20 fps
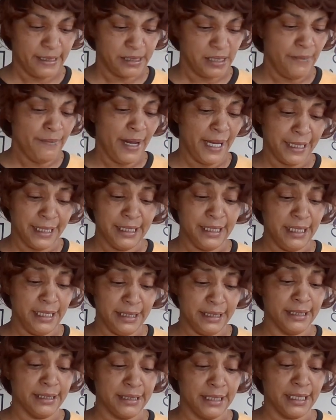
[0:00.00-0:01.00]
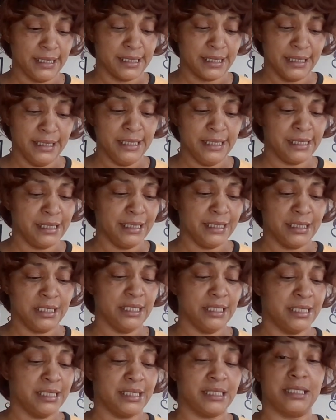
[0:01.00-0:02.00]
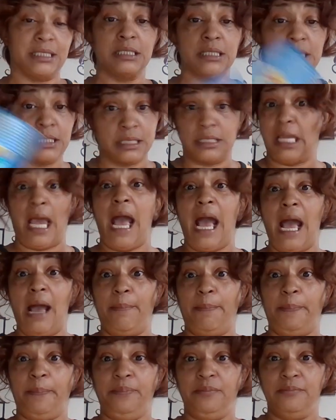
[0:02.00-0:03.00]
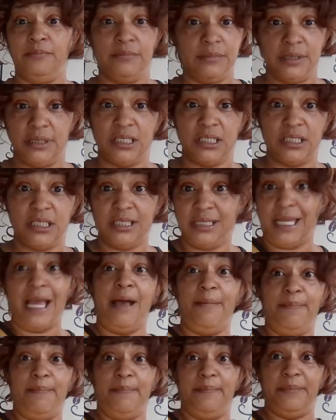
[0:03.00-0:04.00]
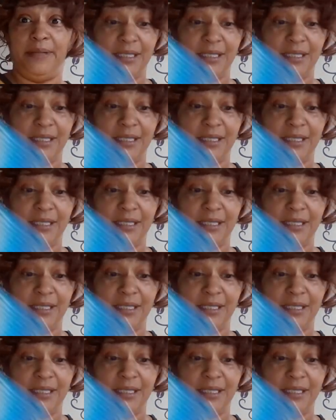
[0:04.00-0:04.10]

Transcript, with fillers: Somebody need to just listen, just stop. Stop.